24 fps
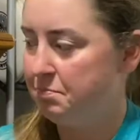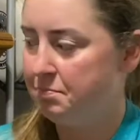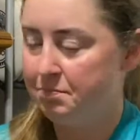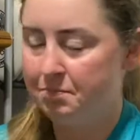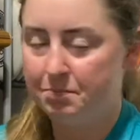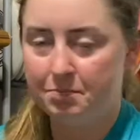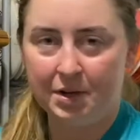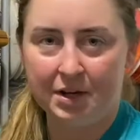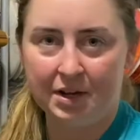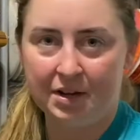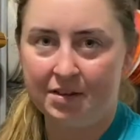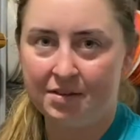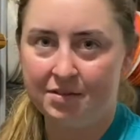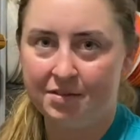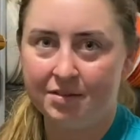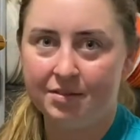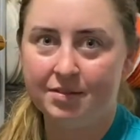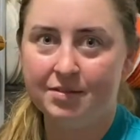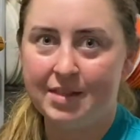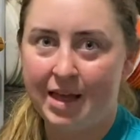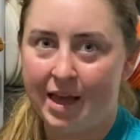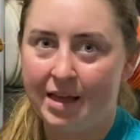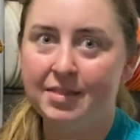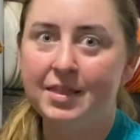because
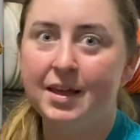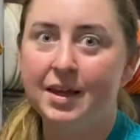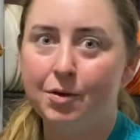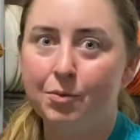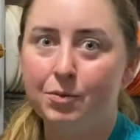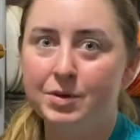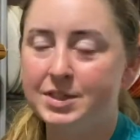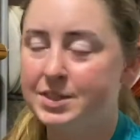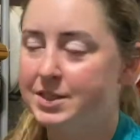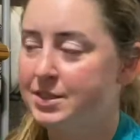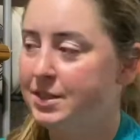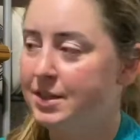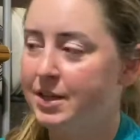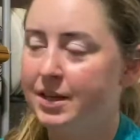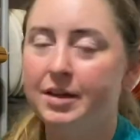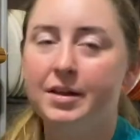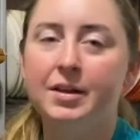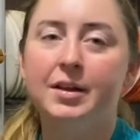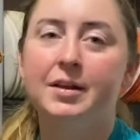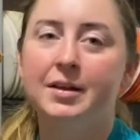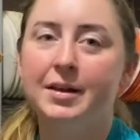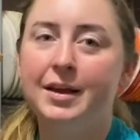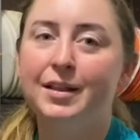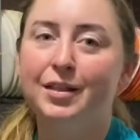that thing was,
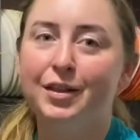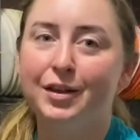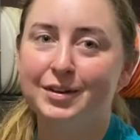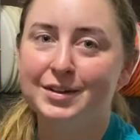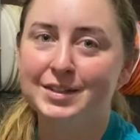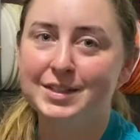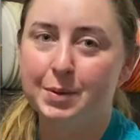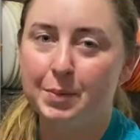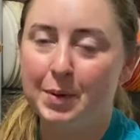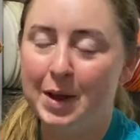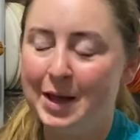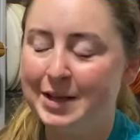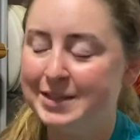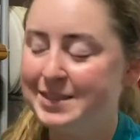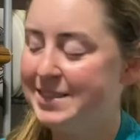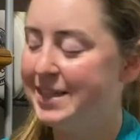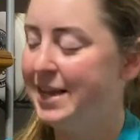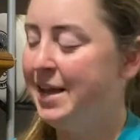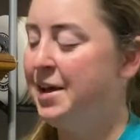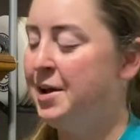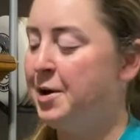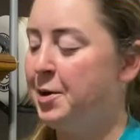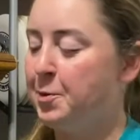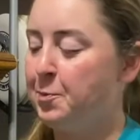it looks a mess.
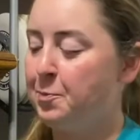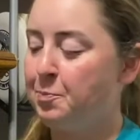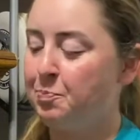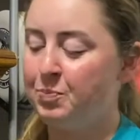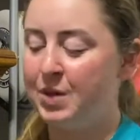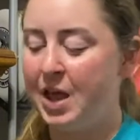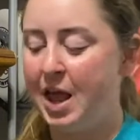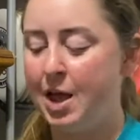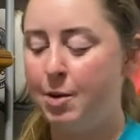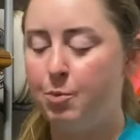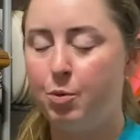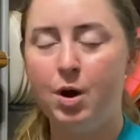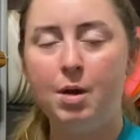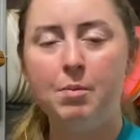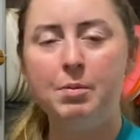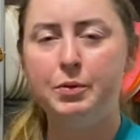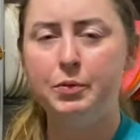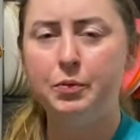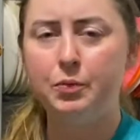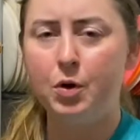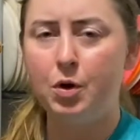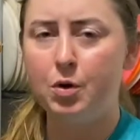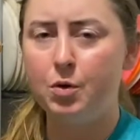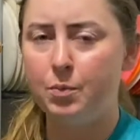I probably
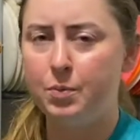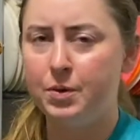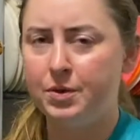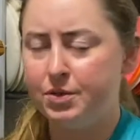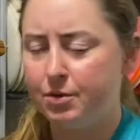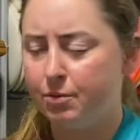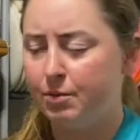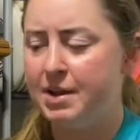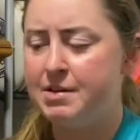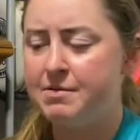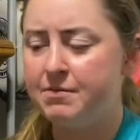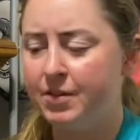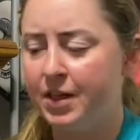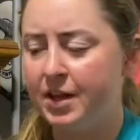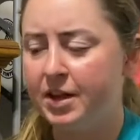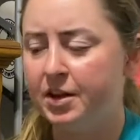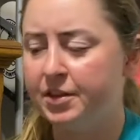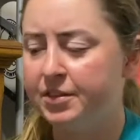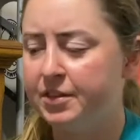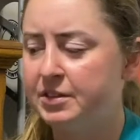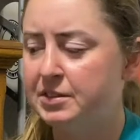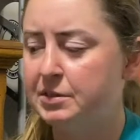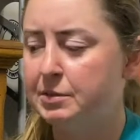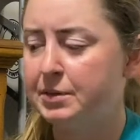won't put the rainfly on
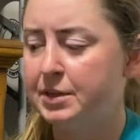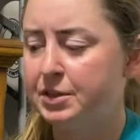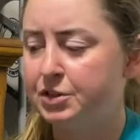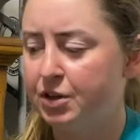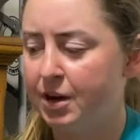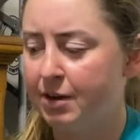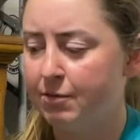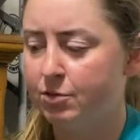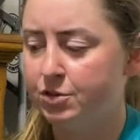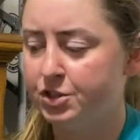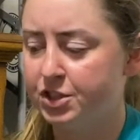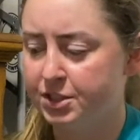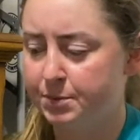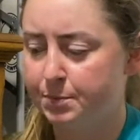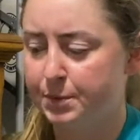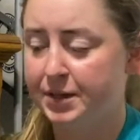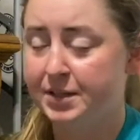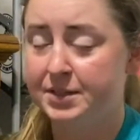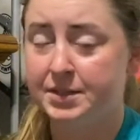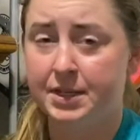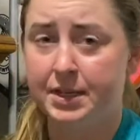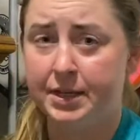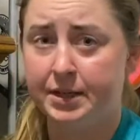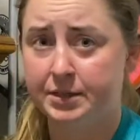this one to travel just
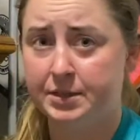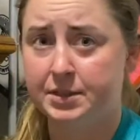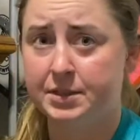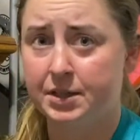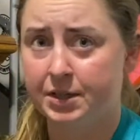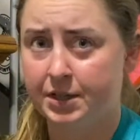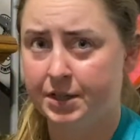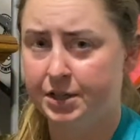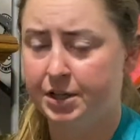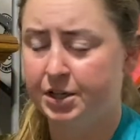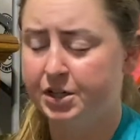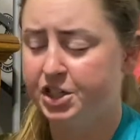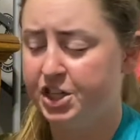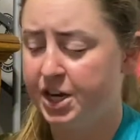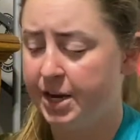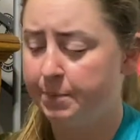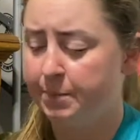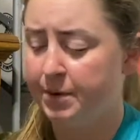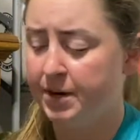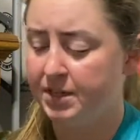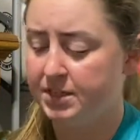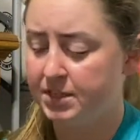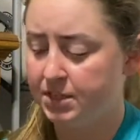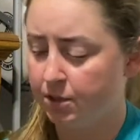because it is still in good shape
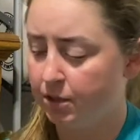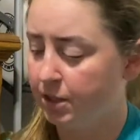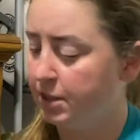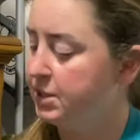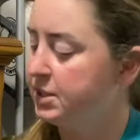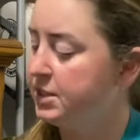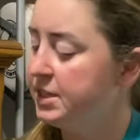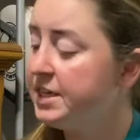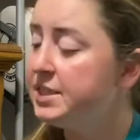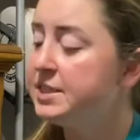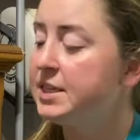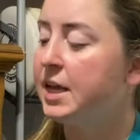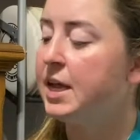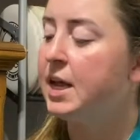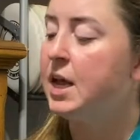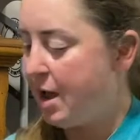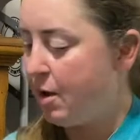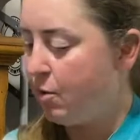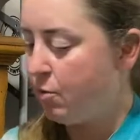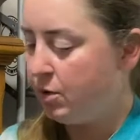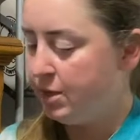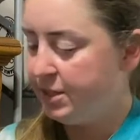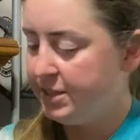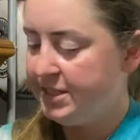and it still looks decent. I
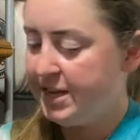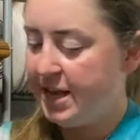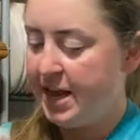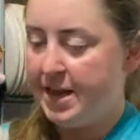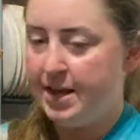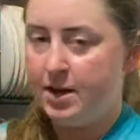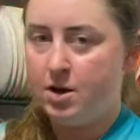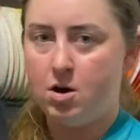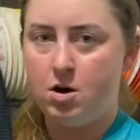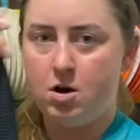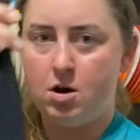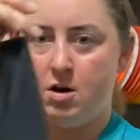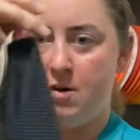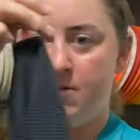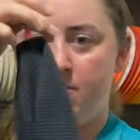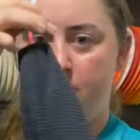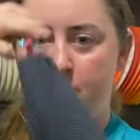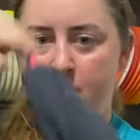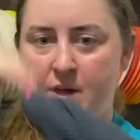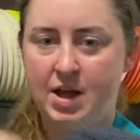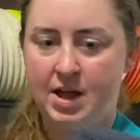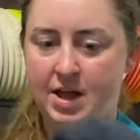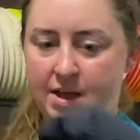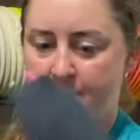will take off
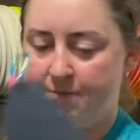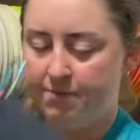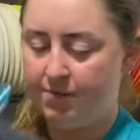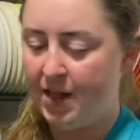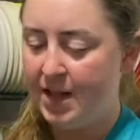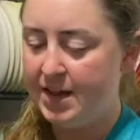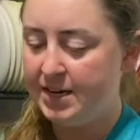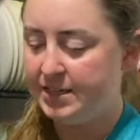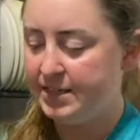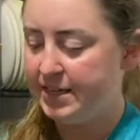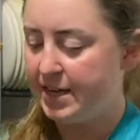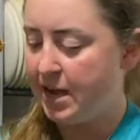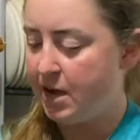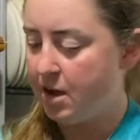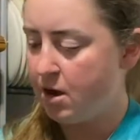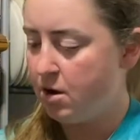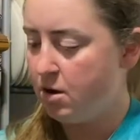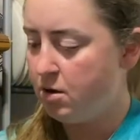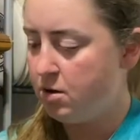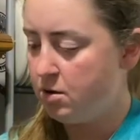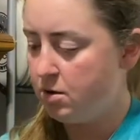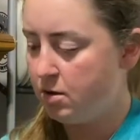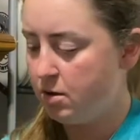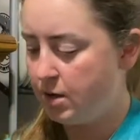my flight
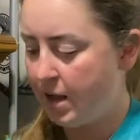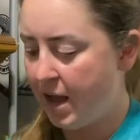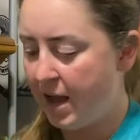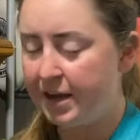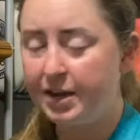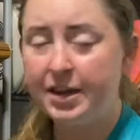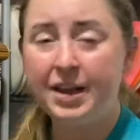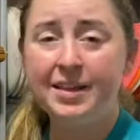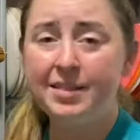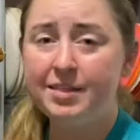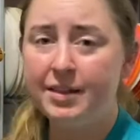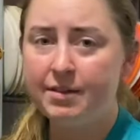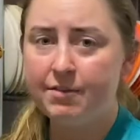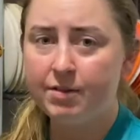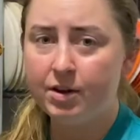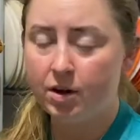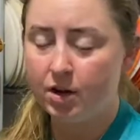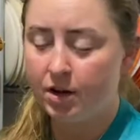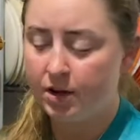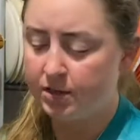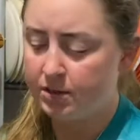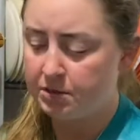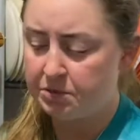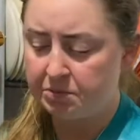towel. I can leave it
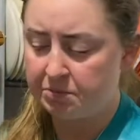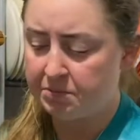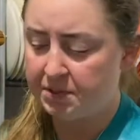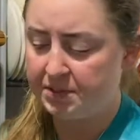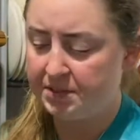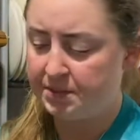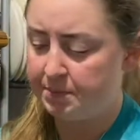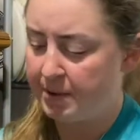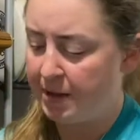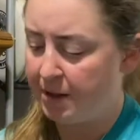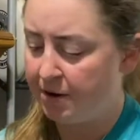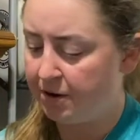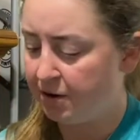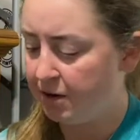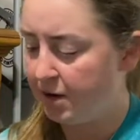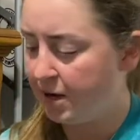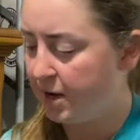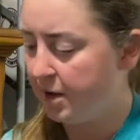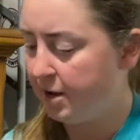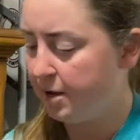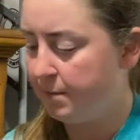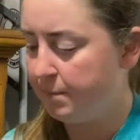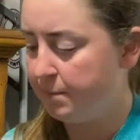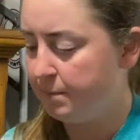on, doesn't matter,
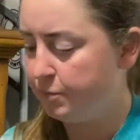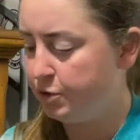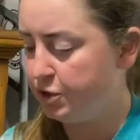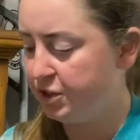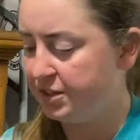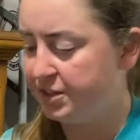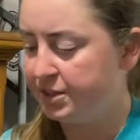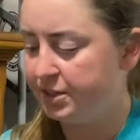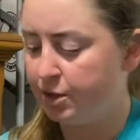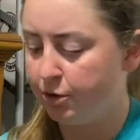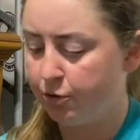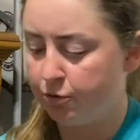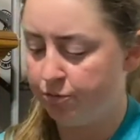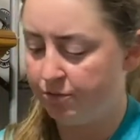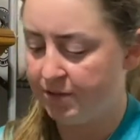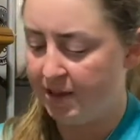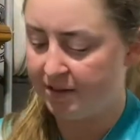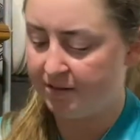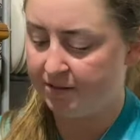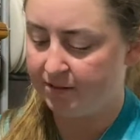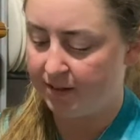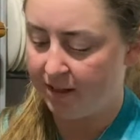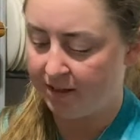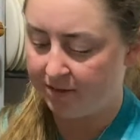just so
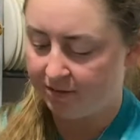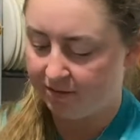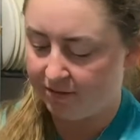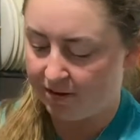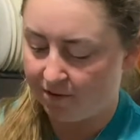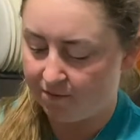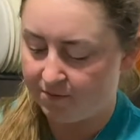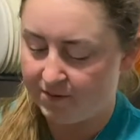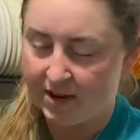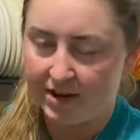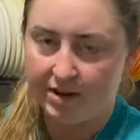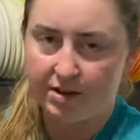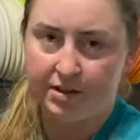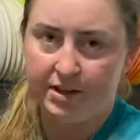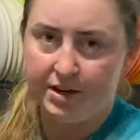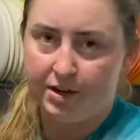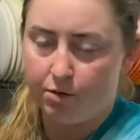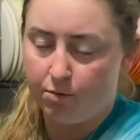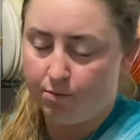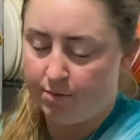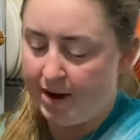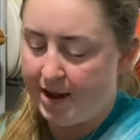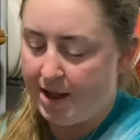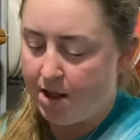that's less stuff dangling
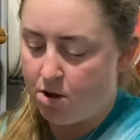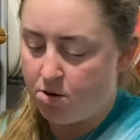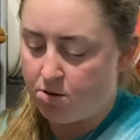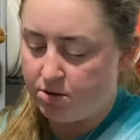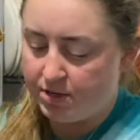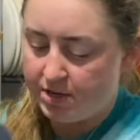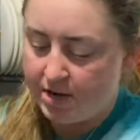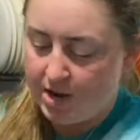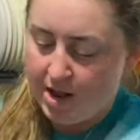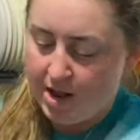around.